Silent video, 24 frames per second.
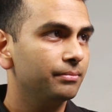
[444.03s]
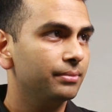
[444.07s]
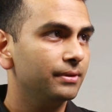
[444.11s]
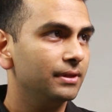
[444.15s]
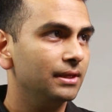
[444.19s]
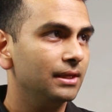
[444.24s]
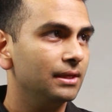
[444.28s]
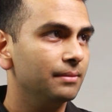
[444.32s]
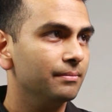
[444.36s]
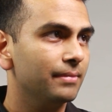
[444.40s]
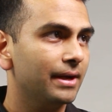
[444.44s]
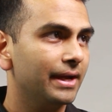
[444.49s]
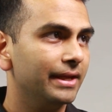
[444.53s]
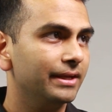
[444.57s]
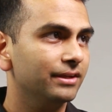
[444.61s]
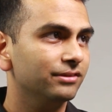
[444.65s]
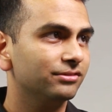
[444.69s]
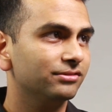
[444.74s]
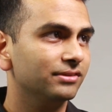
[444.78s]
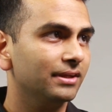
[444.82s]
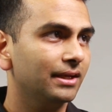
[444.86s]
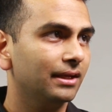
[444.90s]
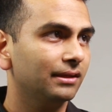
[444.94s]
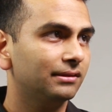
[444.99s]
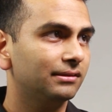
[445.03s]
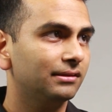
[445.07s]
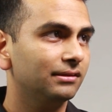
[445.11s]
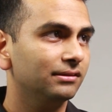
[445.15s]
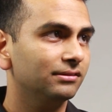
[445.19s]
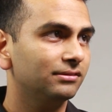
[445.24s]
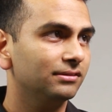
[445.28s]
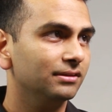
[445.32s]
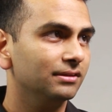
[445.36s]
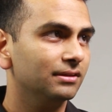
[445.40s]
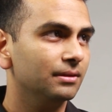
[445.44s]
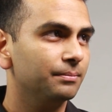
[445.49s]
P minus A
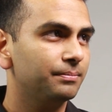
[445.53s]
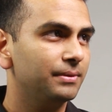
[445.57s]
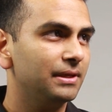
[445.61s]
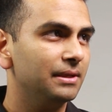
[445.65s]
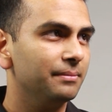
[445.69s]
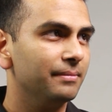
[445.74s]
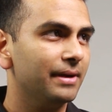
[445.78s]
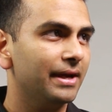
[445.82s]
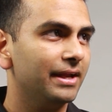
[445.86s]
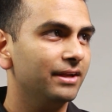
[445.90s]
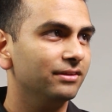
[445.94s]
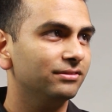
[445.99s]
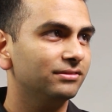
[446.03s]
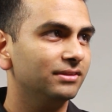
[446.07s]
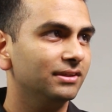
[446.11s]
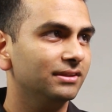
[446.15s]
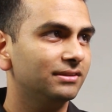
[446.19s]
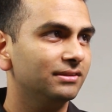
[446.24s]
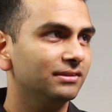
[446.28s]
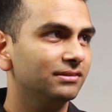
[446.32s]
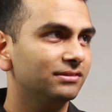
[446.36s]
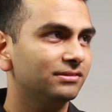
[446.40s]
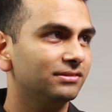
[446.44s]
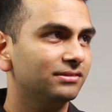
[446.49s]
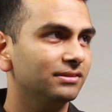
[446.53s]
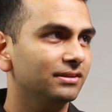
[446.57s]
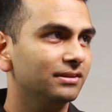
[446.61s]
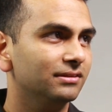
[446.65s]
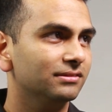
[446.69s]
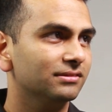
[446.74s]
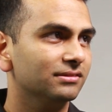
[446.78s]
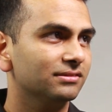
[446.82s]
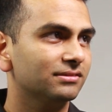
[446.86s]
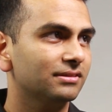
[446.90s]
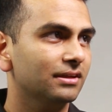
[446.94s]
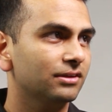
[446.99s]
T C. The P minus A T C
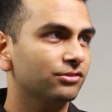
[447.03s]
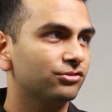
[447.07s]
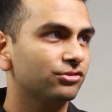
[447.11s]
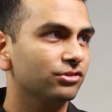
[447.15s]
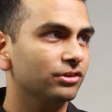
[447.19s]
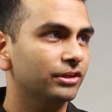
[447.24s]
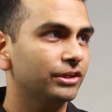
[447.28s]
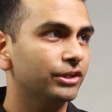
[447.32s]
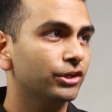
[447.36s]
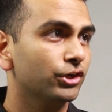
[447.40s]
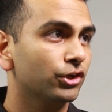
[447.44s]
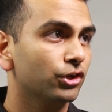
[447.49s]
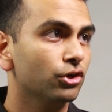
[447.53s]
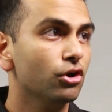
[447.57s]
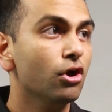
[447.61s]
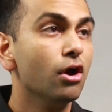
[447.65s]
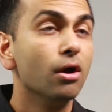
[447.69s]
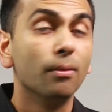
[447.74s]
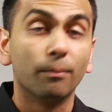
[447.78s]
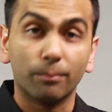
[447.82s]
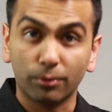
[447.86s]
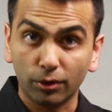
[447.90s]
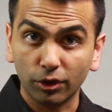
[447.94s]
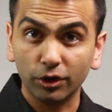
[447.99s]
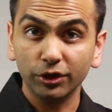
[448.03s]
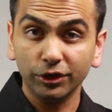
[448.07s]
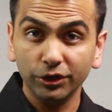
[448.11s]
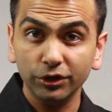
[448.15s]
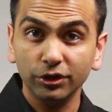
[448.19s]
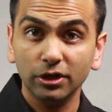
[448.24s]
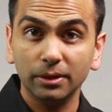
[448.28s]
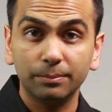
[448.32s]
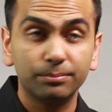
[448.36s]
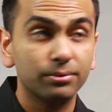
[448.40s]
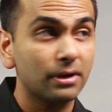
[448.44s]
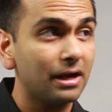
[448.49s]
is essentially your per
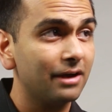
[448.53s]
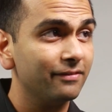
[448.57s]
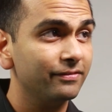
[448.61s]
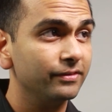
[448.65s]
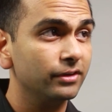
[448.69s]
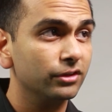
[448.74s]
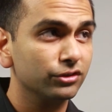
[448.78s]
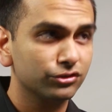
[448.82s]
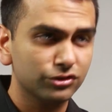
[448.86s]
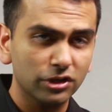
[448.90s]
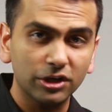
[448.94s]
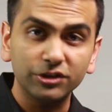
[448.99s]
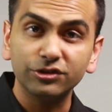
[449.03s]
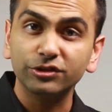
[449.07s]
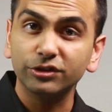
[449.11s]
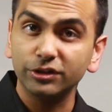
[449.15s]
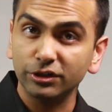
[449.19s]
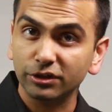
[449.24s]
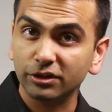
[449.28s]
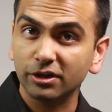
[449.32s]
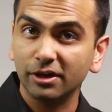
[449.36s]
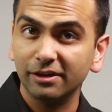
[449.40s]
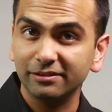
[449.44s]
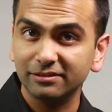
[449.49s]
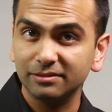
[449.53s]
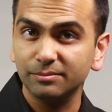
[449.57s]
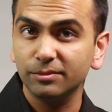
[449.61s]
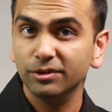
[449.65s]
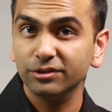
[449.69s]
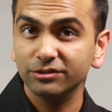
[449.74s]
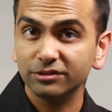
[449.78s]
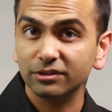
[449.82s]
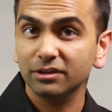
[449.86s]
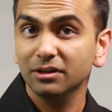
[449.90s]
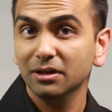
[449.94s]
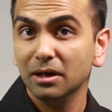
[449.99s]
unit profit. You're charging your
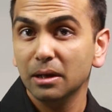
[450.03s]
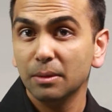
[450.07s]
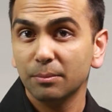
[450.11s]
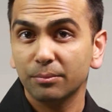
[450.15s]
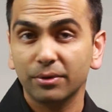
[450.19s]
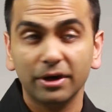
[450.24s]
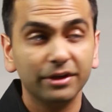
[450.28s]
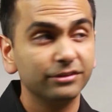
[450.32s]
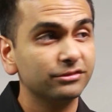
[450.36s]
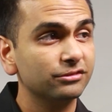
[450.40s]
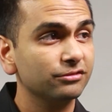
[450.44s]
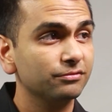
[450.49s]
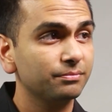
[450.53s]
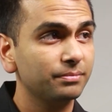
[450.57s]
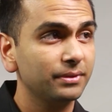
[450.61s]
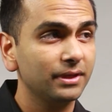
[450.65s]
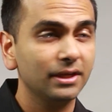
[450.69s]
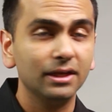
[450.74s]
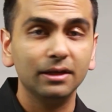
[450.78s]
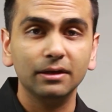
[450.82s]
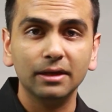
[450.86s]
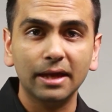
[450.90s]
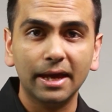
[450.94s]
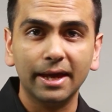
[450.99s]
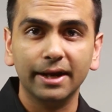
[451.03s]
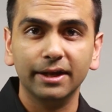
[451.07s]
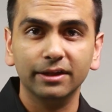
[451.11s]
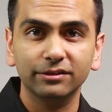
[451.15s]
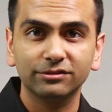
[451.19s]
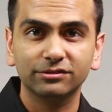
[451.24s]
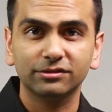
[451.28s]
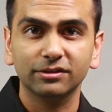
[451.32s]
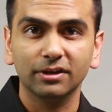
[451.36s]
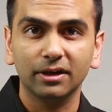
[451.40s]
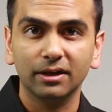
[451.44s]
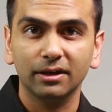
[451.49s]
customers a price of P, and
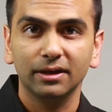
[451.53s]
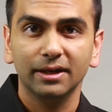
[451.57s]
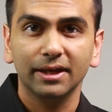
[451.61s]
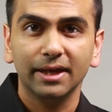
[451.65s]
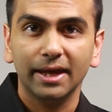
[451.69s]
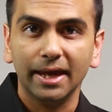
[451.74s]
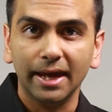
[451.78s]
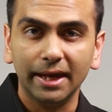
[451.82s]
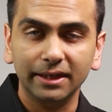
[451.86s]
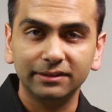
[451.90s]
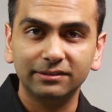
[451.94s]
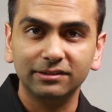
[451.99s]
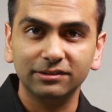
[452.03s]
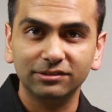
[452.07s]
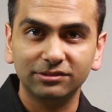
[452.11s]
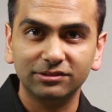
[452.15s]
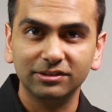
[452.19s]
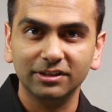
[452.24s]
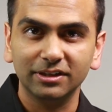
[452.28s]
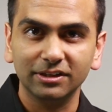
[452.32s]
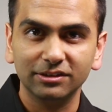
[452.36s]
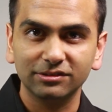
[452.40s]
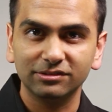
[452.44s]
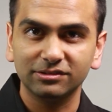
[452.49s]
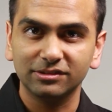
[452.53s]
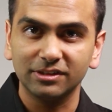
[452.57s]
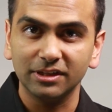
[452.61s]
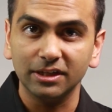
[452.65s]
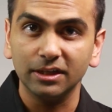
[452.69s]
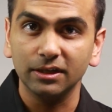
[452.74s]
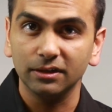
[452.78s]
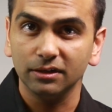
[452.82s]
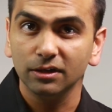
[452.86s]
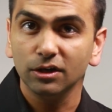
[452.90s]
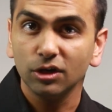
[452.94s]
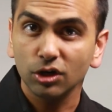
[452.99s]
it's uh, A T C is
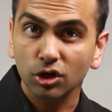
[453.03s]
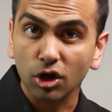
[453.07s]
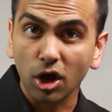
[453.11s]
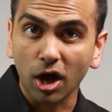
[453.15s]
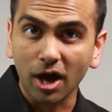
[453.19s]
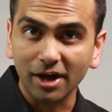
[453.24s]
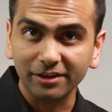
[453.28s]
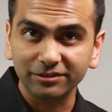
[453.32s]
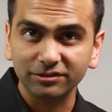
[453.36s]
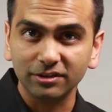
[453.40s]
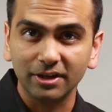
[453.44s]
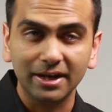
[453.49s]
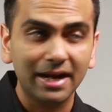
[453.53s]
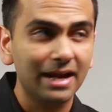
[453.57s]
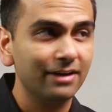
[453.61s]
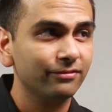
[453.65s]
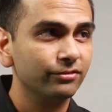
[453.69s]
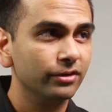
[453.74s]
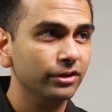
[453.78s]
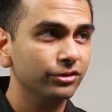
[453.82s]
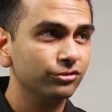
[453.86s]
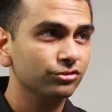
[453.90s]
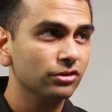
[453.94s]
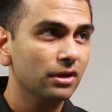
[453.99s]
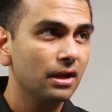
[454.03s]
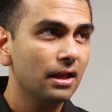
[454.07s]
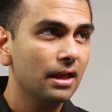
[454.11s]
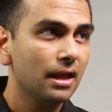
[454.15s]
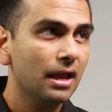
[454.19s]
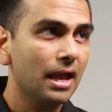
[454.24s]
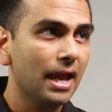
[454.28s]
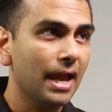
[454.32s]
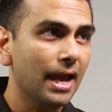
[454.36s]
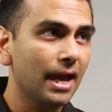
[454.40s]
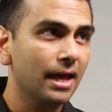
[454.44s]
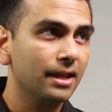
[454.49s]
the cost on average,
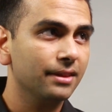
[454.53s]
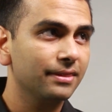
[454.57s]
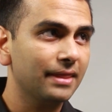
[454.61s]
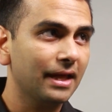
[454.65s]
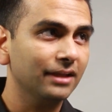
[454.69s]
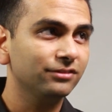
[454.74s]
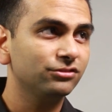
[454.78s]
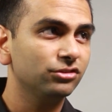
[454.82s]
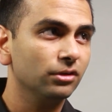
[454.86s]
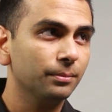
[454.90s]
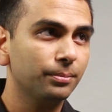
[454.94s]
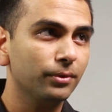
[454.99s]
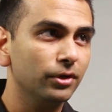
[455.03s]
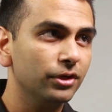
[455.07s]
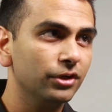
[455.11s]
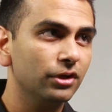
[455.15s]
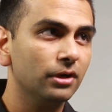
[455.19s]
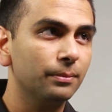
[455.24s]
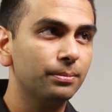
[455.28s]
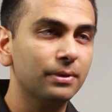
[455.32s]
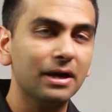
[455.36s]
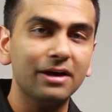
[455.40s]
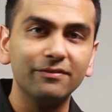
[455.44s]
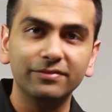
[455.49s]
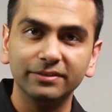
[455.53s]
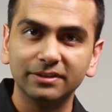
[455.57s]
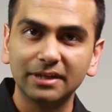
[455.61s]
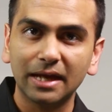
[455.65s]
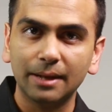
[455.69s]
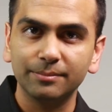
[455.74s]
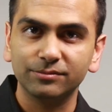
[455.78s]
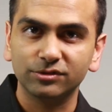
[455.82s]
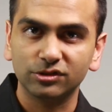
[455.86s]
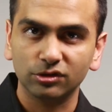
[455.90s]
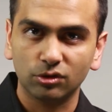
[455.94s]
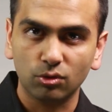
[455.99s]
and that's your per unit profit
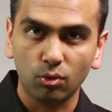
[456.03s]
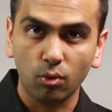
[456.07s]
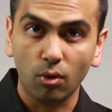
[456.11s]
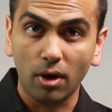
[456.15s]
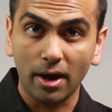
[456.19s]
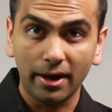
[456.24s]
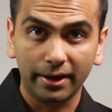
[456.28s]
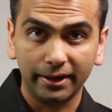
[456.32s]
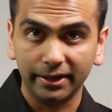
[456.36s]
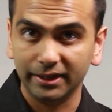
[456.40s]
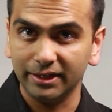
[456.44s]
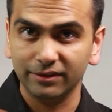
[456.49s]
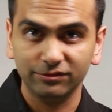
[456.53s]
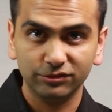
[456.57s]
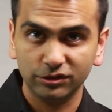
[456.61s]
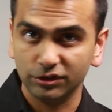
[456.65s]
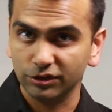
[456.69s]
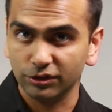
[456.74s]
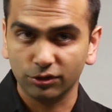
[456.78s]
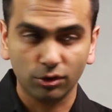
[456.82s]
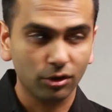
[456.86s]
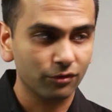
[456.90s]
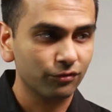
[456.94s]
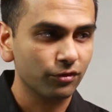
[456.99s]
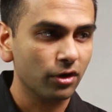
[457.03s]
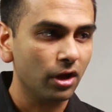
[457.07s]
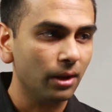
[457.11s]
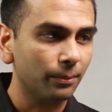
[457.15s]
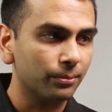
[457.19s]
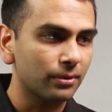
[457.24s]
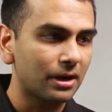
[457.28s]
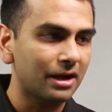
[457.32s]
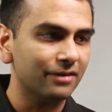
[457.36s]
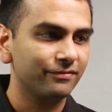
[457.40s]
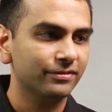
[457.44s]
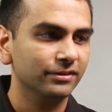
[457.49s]
times the quantity, gives you your overall
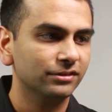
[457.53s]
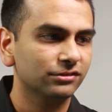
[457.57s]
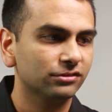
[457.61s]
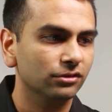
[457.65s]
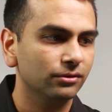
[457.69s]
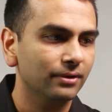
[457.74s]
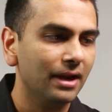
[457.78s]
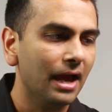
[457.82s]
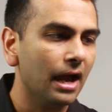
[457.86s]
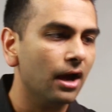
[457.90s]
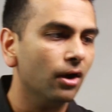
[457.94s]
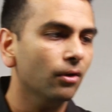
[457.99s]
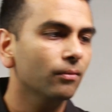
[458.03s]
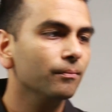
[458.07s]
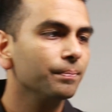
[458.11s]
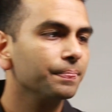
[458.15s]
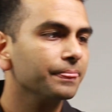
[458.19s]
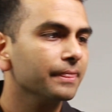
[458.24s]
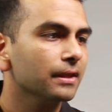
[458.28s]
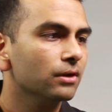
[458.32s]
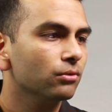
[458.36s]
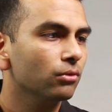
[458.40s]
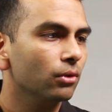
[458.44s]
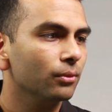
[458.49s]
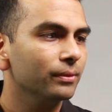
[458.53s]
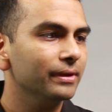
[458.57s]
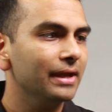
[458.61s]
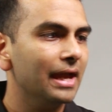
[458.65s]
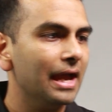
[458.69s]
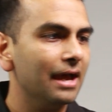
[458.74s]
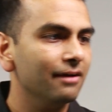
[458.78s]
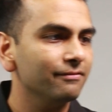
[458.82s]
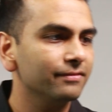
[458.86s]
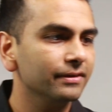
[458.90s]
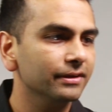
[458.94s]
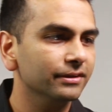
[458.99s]
profit. So now what we
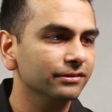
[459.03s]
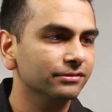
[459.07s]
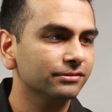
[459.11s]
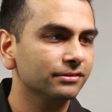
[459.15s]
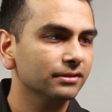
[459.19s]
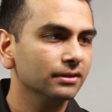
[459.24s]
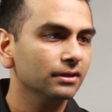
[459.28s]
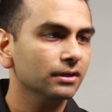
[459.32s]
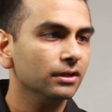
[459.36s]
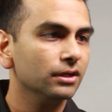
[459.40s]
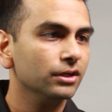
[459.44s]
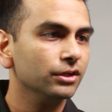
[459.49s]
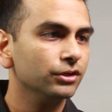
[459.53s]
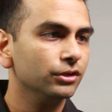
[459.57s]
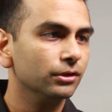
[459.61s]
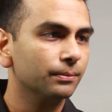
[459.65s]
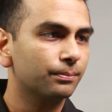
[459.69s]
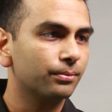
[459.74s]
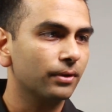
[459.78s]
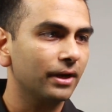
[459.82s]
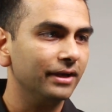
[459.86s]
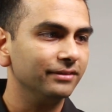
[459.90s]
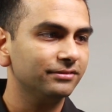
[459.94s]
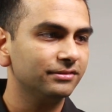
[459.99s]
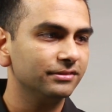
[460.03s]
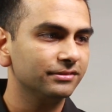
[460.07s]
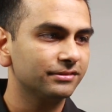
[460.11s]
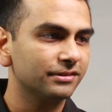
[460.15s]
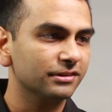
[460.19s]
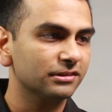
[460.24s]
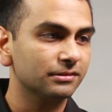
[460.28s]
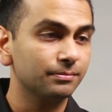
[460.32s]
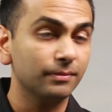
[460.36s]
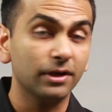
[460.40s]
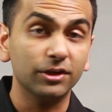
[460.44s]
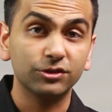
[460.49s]
have is your price is
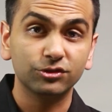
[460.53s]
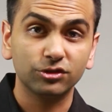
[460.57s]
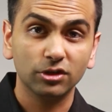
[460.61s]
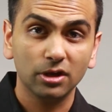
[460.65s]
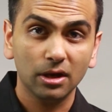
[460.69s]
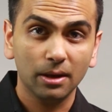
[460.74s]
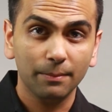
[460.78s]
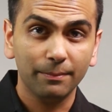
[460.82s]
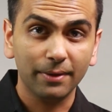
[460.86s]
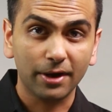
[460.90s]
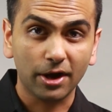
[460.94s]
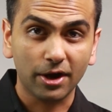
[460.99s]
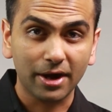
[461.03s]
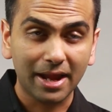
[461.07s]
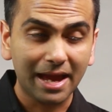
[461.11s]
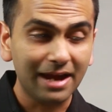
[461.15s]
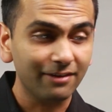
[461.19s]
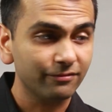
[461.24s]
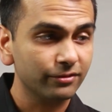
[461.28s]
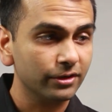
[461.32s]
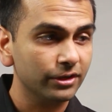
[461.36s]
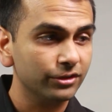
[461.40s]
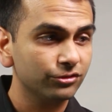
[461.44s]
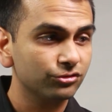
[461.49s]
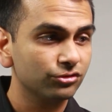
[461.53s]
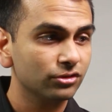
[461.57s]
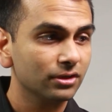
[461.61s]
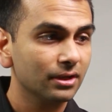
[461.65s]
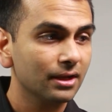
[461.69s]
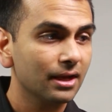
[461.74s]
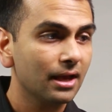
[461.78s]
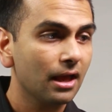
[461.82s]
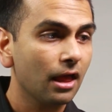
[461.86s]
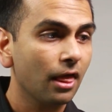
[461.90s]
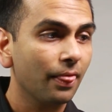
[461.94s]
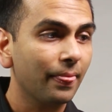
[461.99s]
this much, but on average,
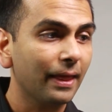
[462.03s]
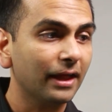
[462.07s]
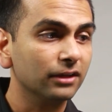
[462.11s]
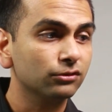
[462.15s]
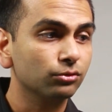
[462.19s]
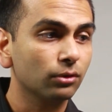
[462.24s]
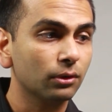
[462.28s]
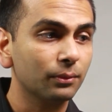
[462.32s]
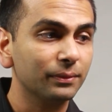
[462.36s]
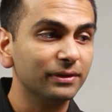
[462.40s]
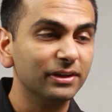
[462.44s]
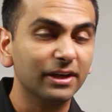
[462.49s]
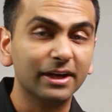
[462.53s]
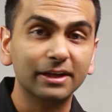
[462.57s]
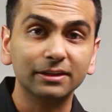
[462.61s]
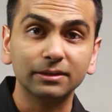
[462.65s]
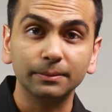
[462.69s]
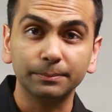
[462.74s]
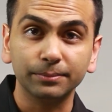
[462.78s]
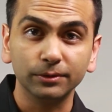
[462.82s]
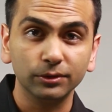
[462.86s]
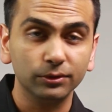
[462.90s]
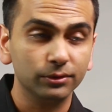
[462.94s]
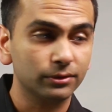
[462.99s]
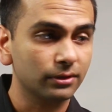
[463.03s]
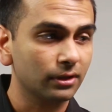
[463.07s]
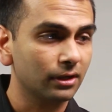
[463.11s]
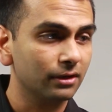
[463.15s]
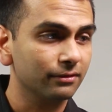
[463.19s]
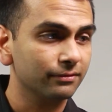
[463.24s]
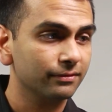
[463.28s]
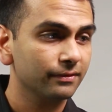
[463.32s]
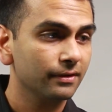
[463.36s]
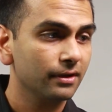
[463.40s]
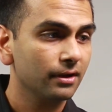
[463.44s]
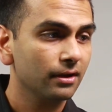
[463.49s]
that's where we look at the blue
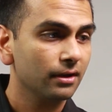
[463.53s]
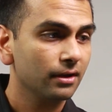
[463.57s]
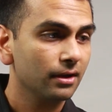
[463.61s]
curve.